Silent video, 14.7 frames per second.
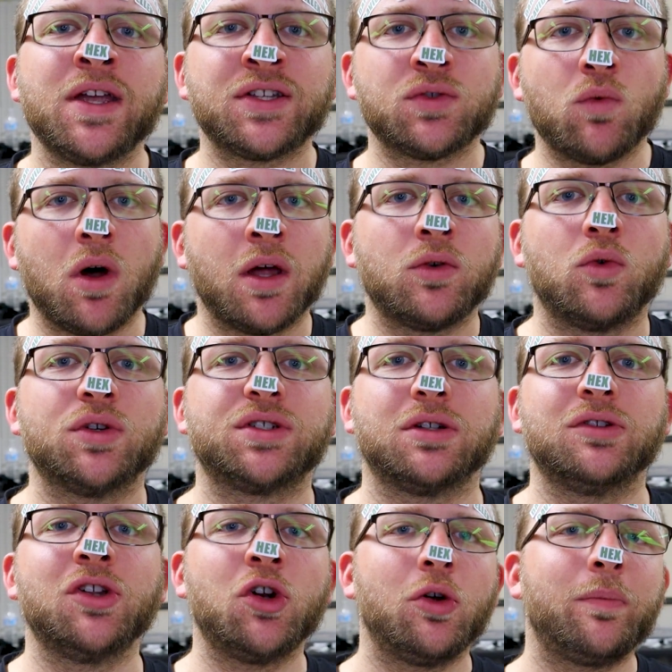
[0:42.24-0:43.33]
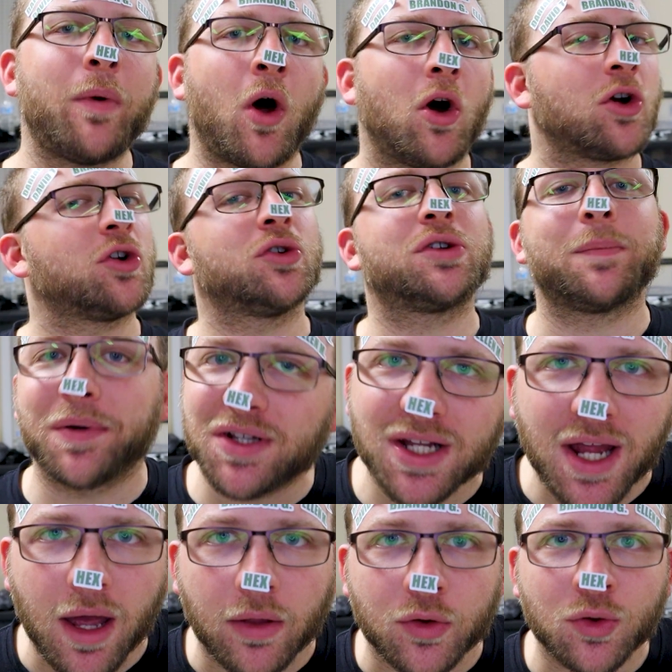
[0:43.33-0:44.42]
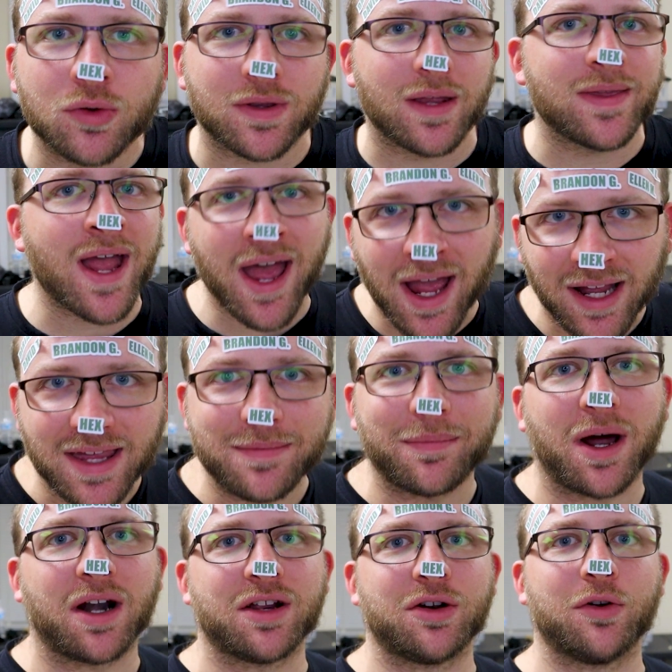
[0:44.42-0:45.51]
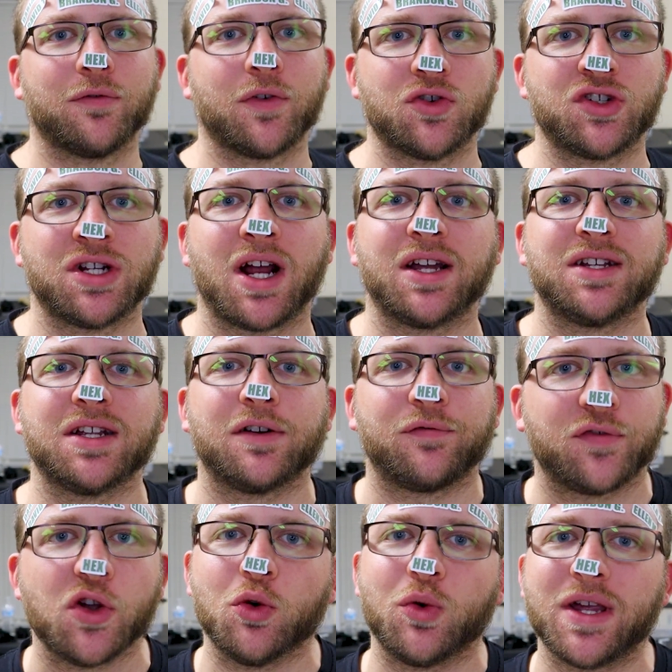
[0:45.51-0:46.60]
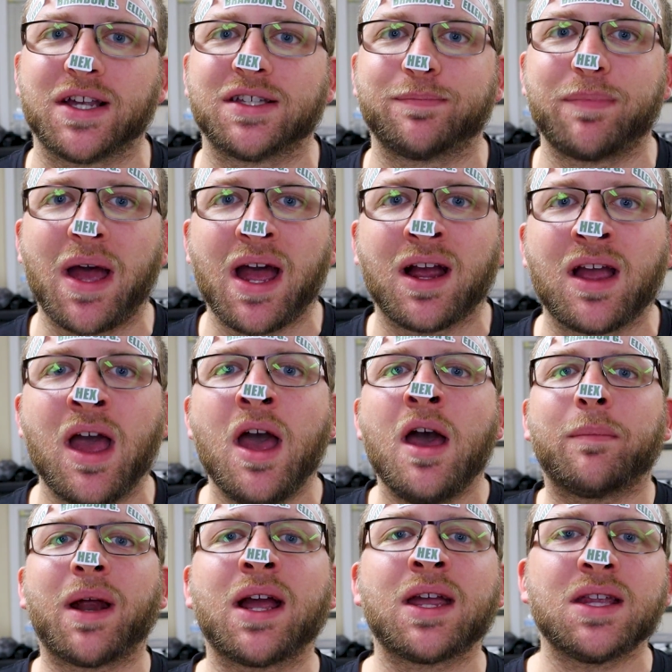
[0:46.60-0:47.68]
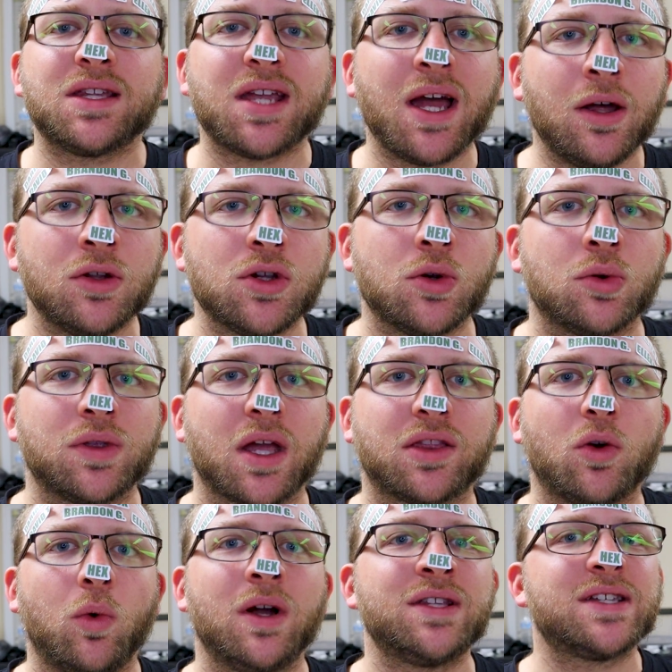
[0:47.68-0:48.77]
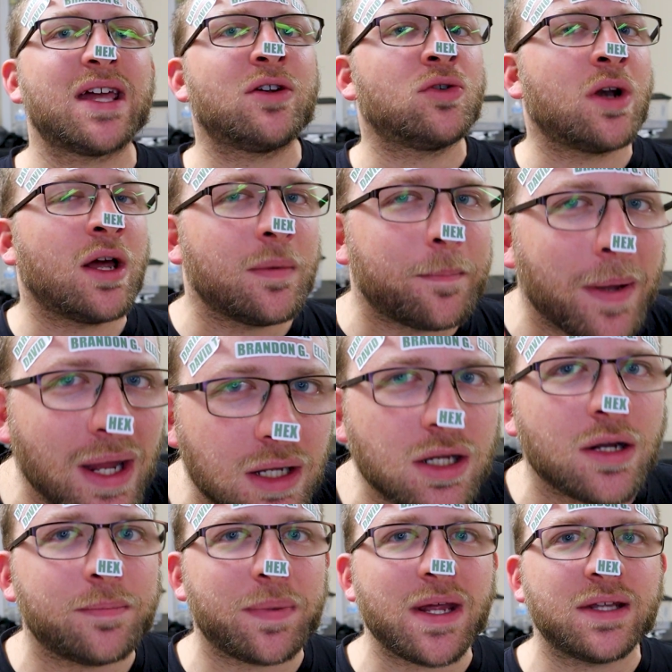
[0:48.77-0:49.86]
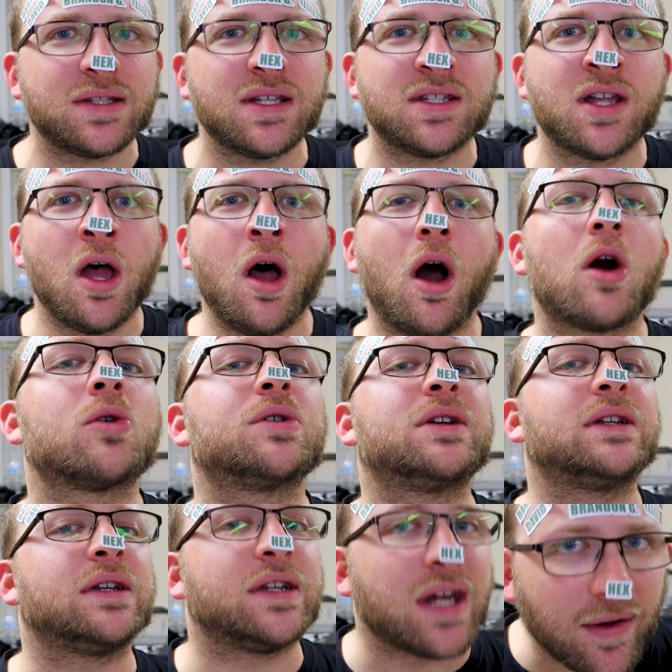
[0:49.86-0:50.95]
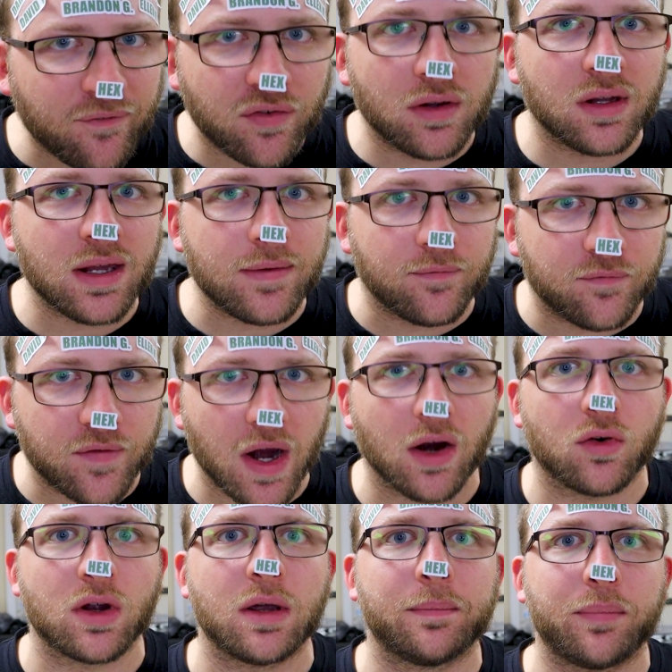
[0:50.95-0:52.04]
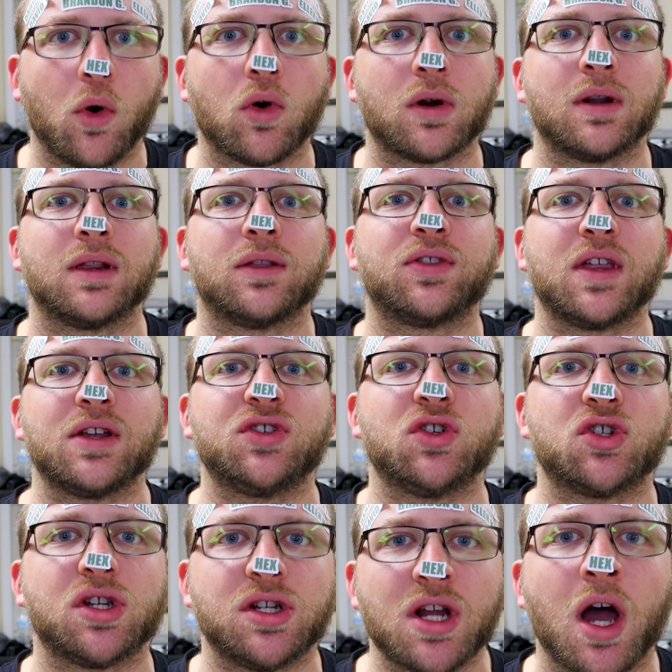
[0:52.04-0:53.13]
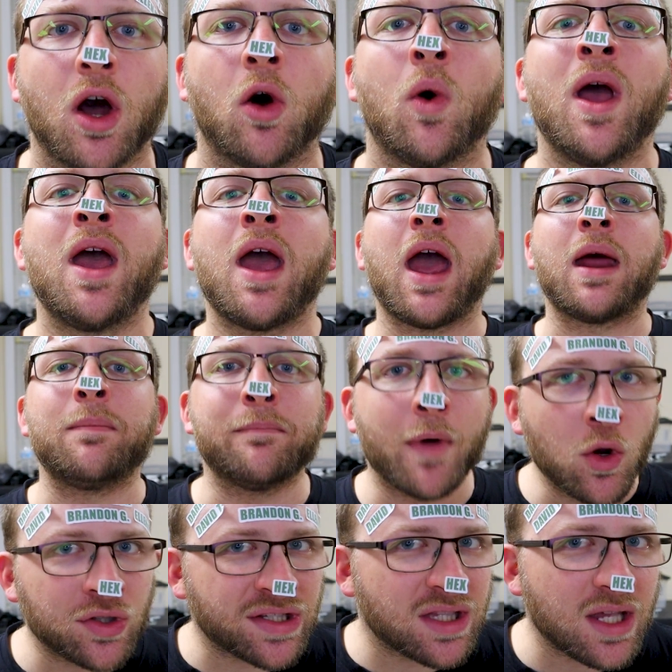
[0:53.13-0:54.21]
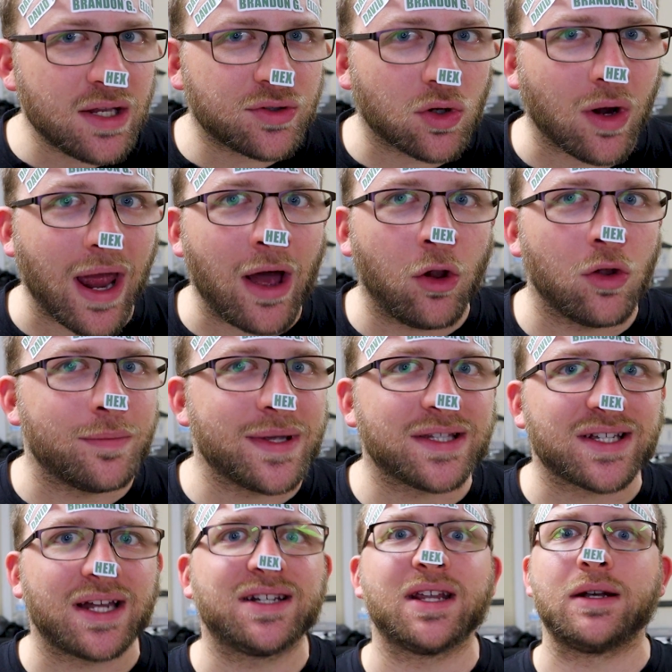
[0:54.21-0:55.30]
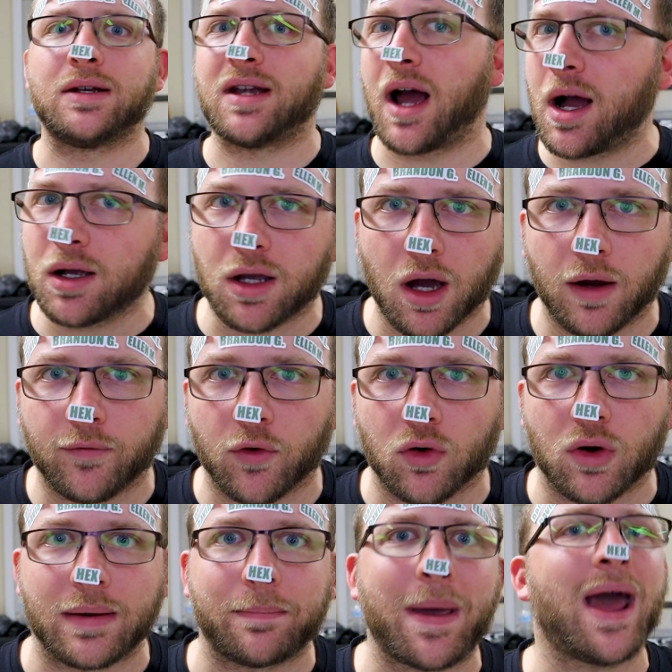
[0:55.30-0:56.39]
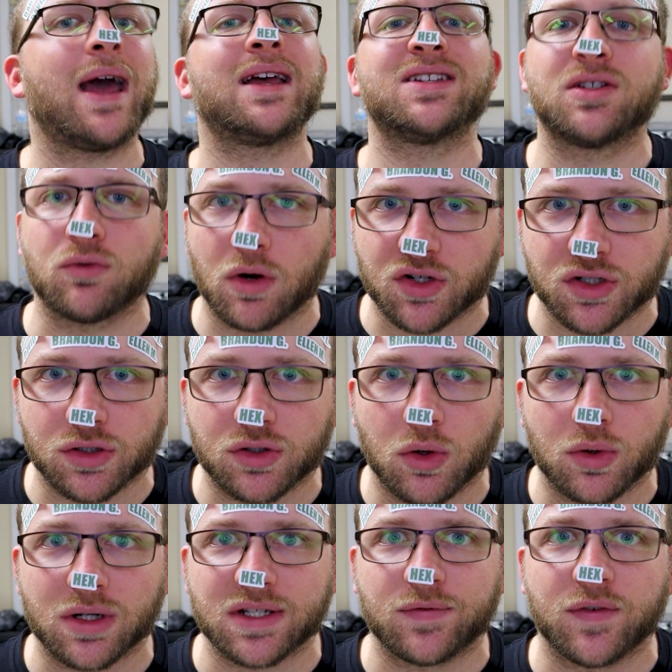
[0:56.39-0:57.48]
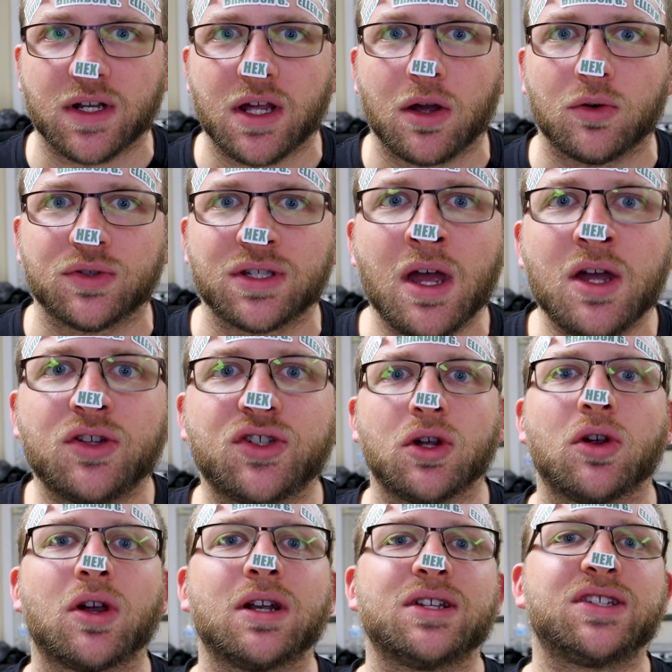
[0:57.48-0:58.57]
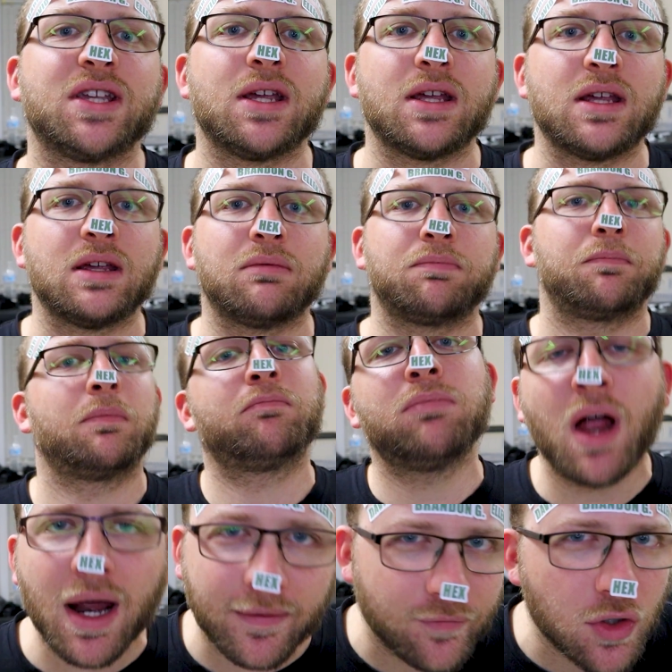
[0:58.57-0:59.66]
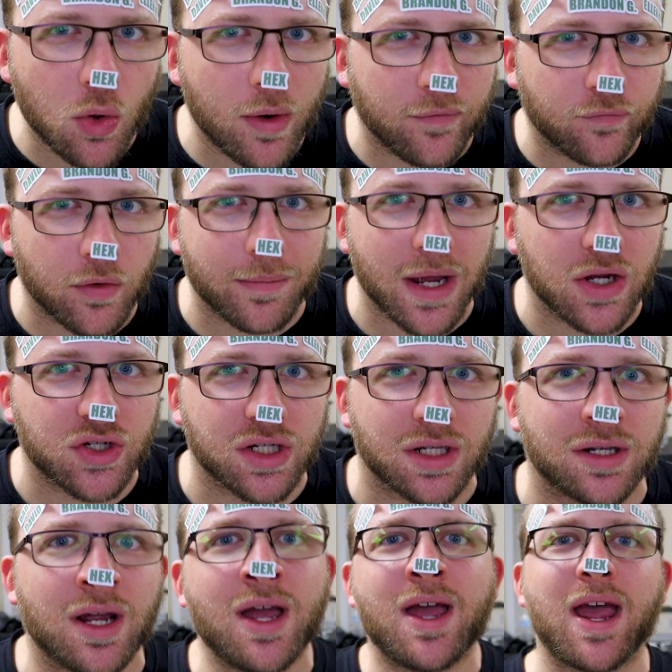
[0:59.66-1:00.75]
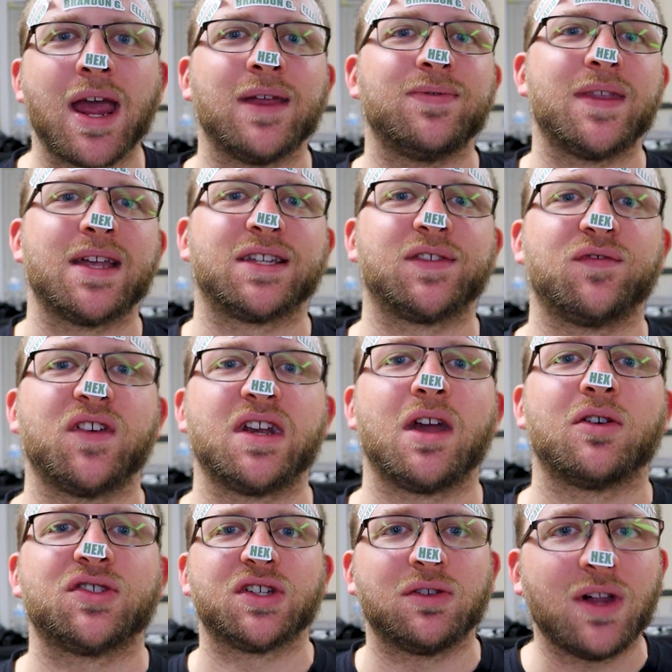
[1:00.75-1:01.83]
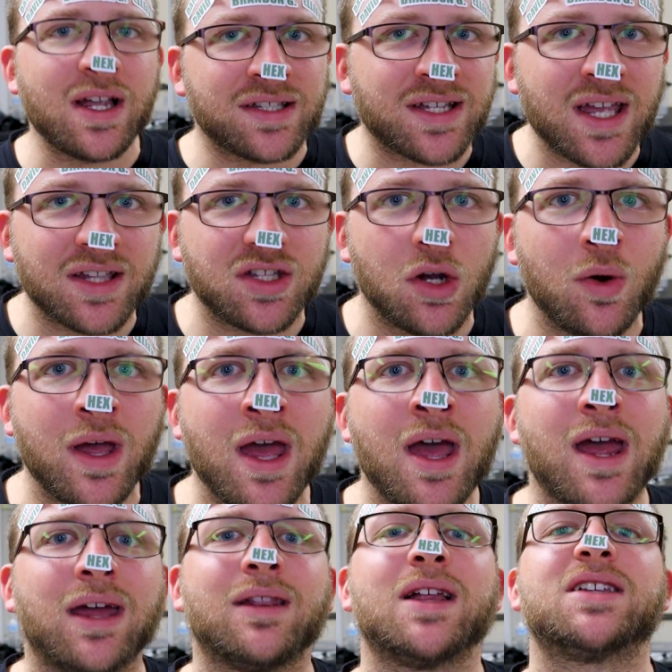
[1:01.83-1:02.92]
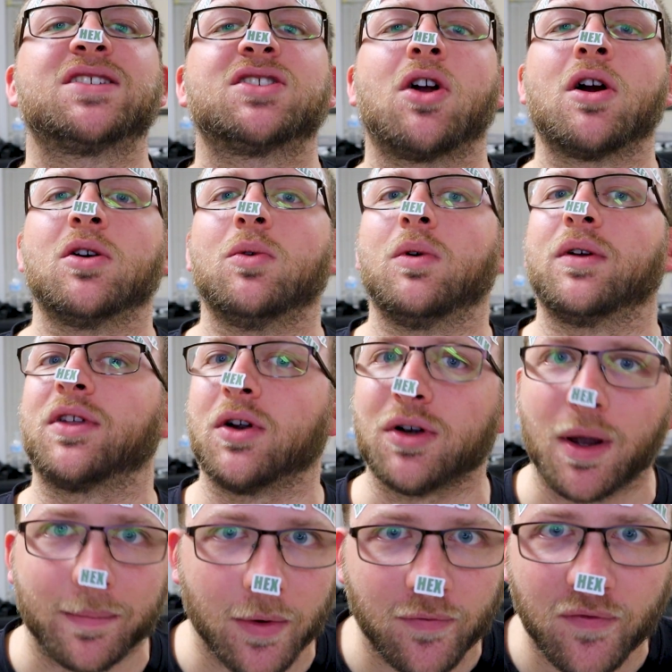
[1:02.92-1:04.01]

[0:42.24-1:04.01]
this one was a little harder to put together than the Ackie Monitor version I did a few weeks back, but I can tell you that the ones that are not opinion pieces are definitely very important and things you should know. And most of these are elements I did not cover in past Russian tortoise videos, so you're going to see a lot of new information in this video. So let's get to it, and let's start with our number